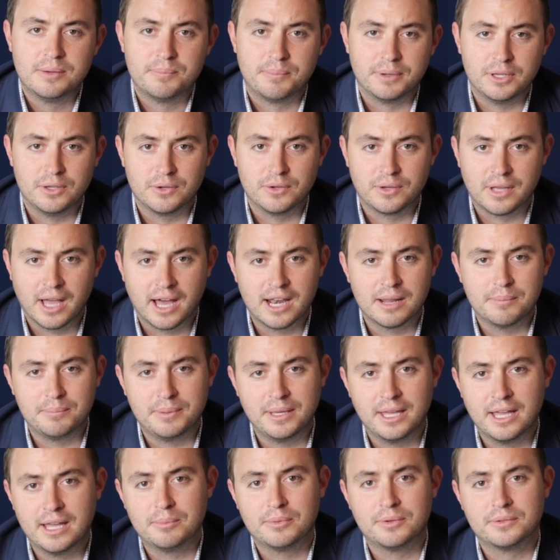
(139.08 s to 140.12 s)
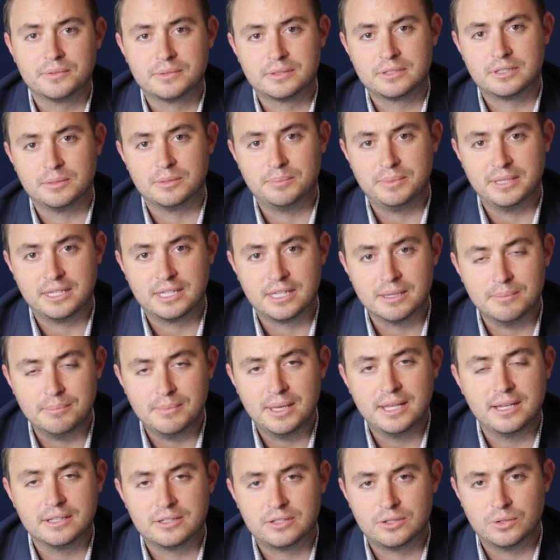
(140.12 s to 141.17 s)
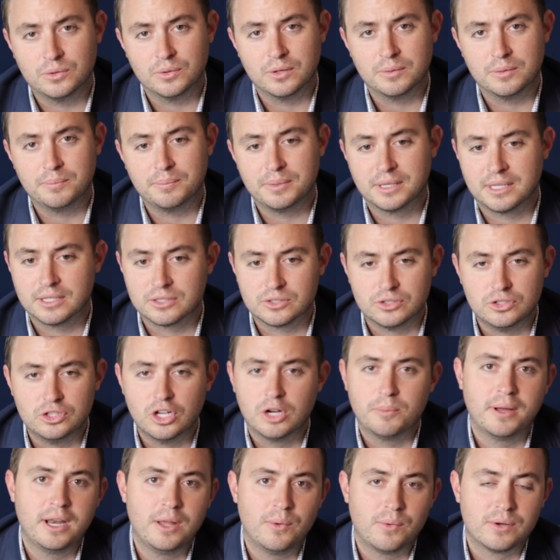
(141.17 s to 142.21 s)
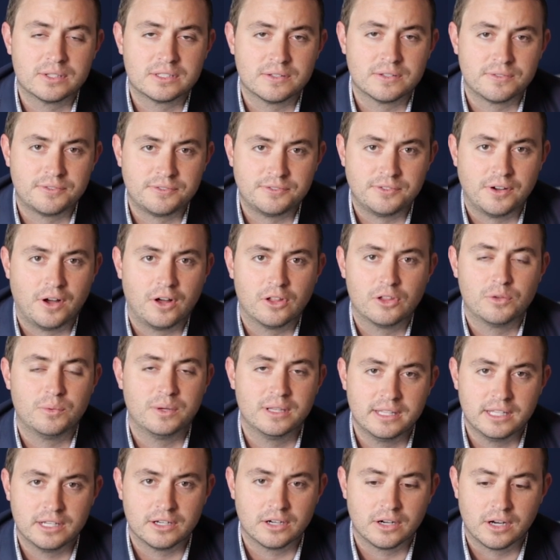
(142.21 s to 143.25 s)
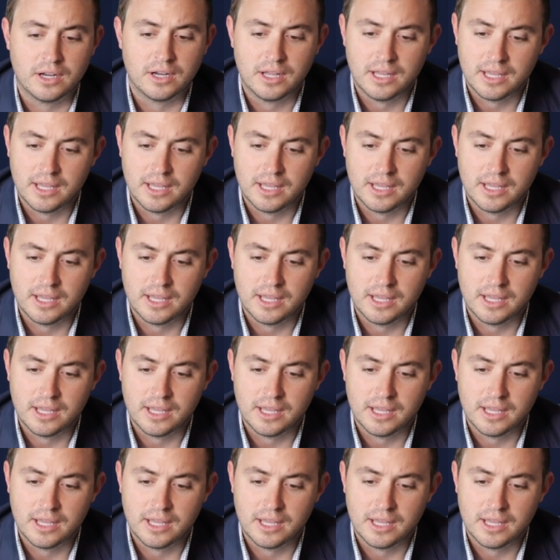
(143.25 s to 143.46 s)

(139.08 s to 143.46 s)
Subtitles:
but you got to be able to be committed to it, because nobody wants to follow a leader